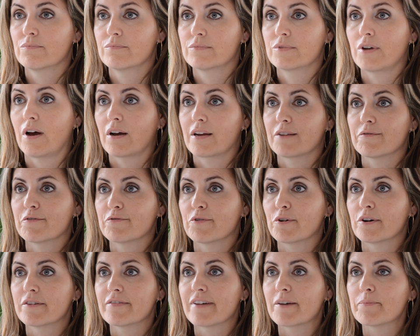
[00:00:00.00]
talking for
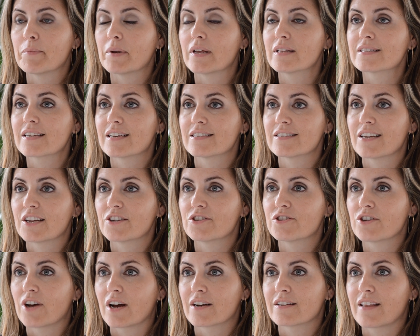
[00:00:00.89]
45 minutes because I
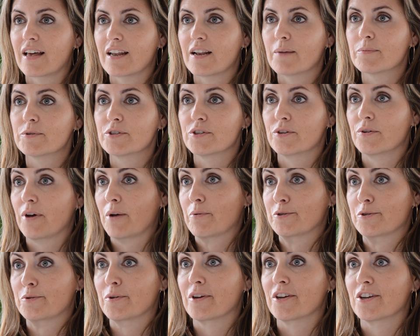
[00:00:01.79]
chalked that up to I
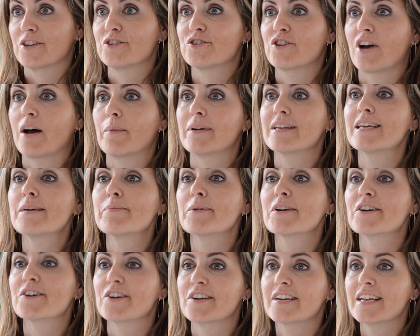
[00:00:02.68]
was doing a good job in
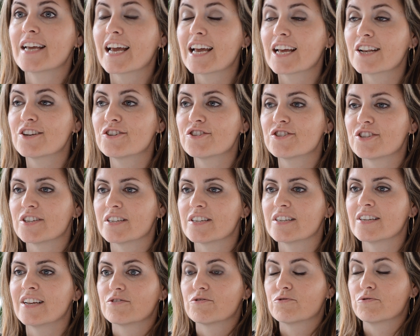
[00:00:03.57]
keeping her engaged, and
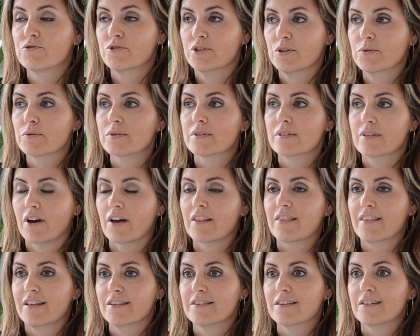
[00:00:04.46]
she was
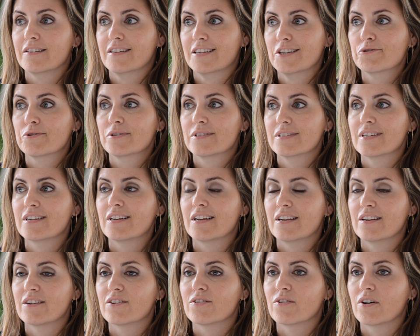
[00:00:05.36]
authentically interested
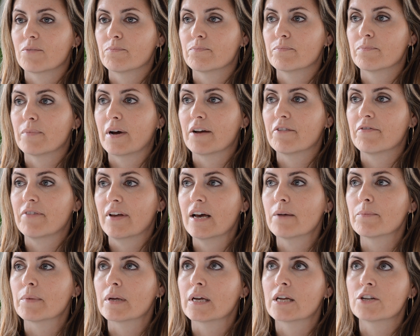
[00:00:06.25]
in my
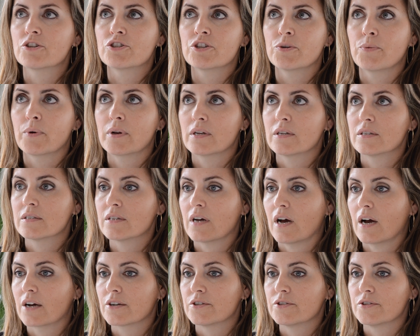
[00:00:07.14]
family, and she wanted to
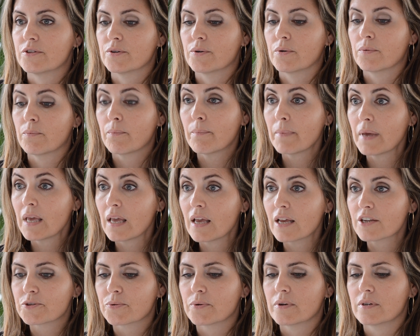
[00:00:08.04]
talk to
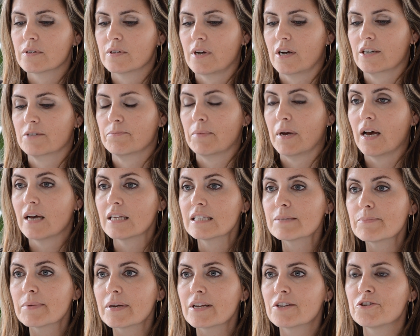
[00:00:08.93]
me, she wanted to talk to my
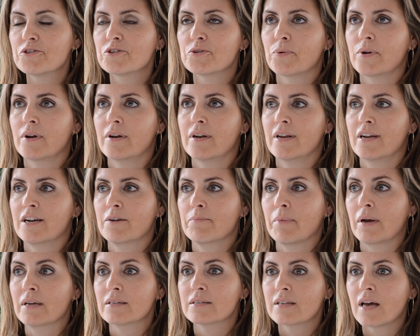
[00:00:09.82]
husband, she wanted to hear
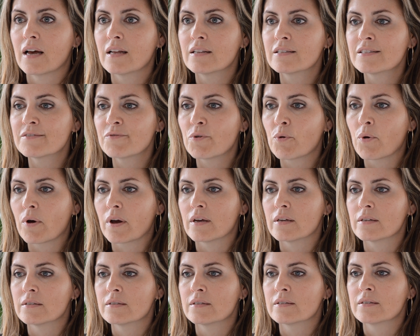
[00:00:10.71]
my son's
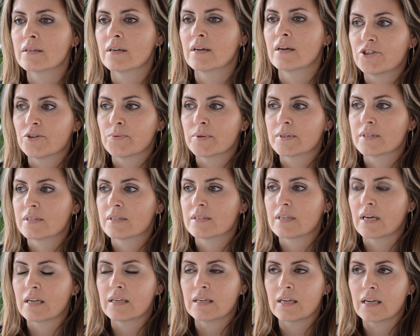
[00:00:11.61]
voice. She was
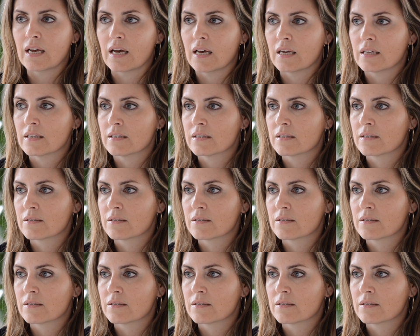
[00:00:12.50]
sending us